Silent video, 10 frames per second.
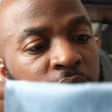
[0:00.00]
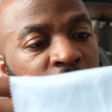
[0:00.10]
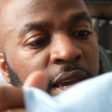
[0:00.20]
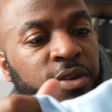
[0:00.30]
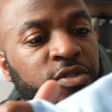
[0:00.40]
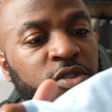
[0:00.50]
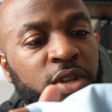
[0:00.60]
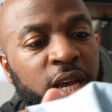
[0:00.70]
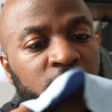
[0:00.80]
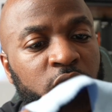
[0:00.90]
That gives you
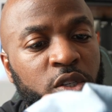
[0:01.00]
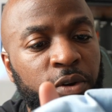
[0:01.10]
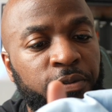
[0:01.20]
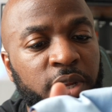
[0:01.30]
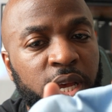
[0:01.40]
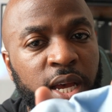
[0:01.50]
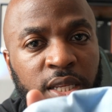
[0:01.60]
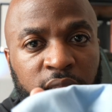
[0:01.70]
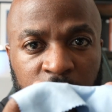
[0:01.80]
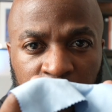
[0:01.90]
that soft and
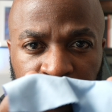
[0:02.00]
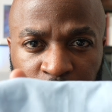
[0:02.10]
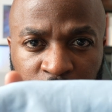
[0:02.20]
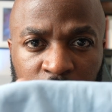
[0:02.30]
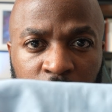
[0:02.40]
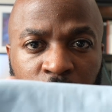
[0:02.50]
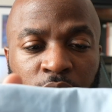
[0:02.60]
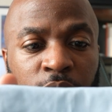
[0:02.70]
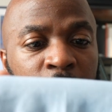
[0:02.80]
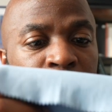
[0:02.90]
safe
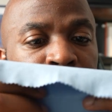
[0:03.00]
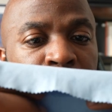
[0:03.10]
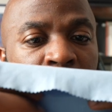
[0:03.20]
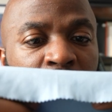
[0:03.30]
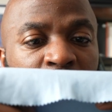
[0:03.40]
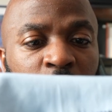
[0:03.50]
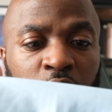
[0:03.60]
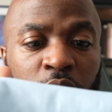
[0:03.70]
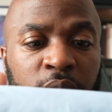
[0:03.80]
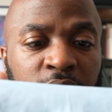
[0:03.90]
material. And you
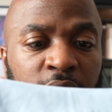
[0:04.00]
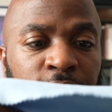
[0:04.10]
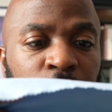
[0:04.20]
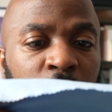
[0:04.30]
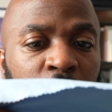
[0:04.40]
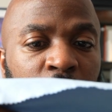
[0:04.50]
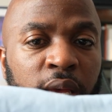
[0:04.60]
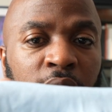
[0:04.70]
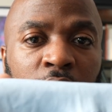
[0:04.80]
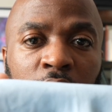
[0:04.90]
should always have one
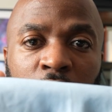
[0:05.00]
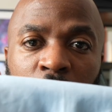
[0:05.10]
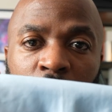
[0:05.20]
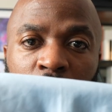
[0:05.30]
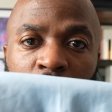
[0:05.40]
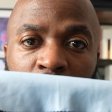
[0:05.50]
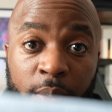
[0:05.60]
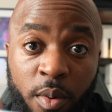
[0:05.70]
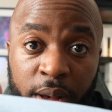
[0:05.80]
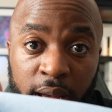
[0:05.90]
in your
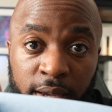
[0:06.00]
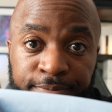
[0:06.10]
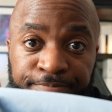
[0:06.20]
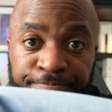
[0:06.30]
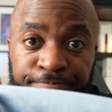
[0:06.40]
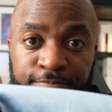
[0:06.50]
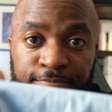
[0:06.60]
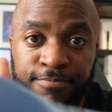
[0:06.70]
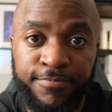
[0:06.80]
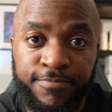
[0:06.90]
camera bag.
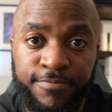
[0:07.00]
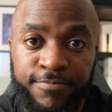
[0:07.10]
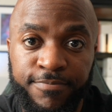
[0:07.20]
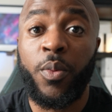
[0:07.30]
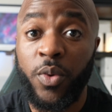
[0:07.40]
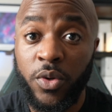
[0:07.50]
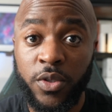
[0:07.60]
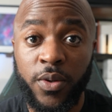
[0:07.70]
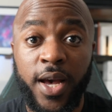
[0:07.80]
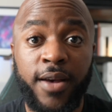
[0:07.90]
And we
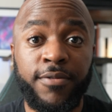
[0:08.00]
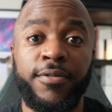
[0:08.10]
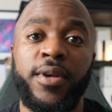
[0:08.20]
also have